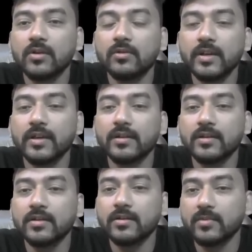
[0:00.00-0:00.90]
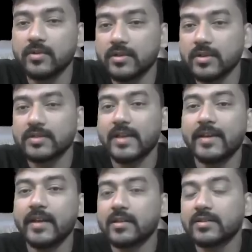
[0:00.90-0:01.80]
Okay, because
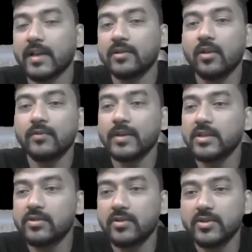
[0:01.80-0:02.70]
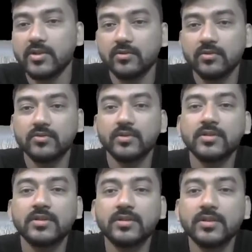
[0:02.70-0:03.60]
sin all pi is equal to 0, so
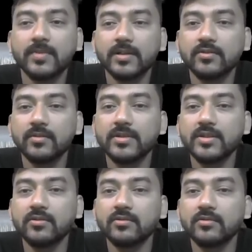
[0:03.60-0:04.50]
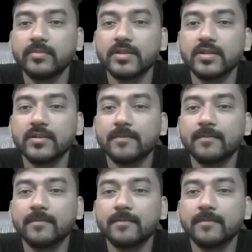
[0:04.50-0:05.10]
this function will be 0, obviously